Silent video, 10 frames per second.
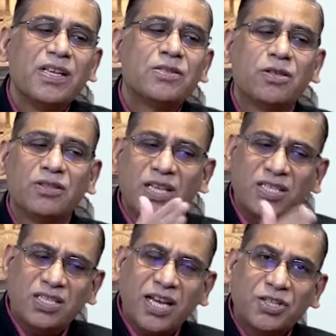So
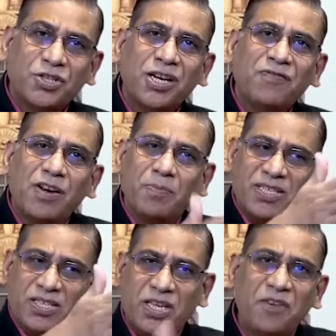this section will
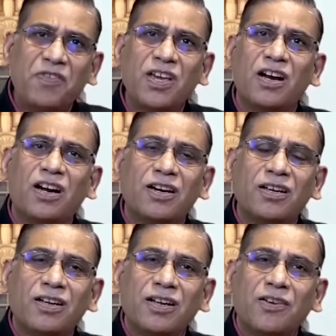be
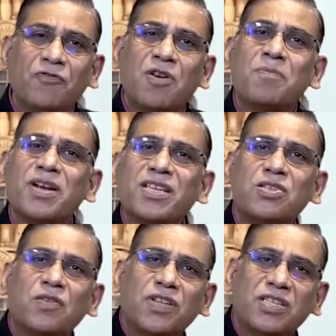severed from
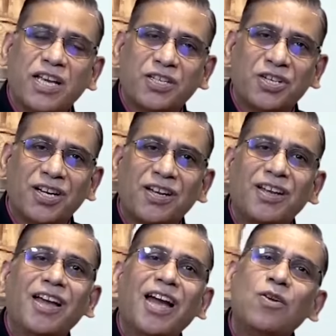rest of the section,
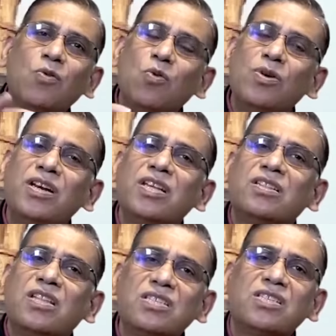and only
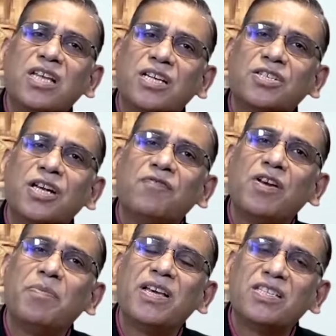this section
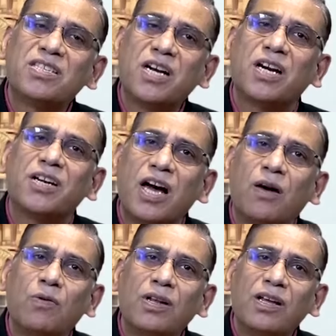will be struck
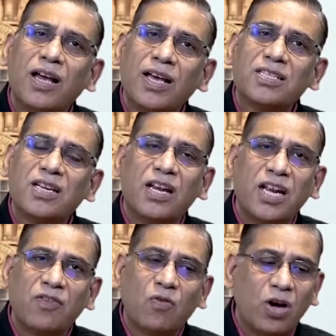down as
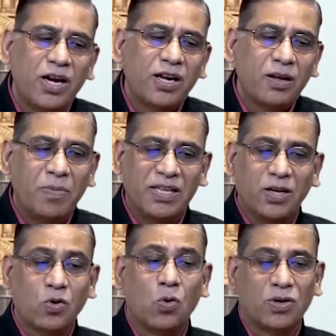null and void by
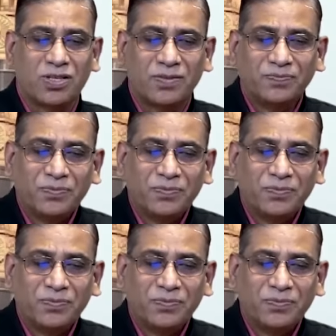the courts.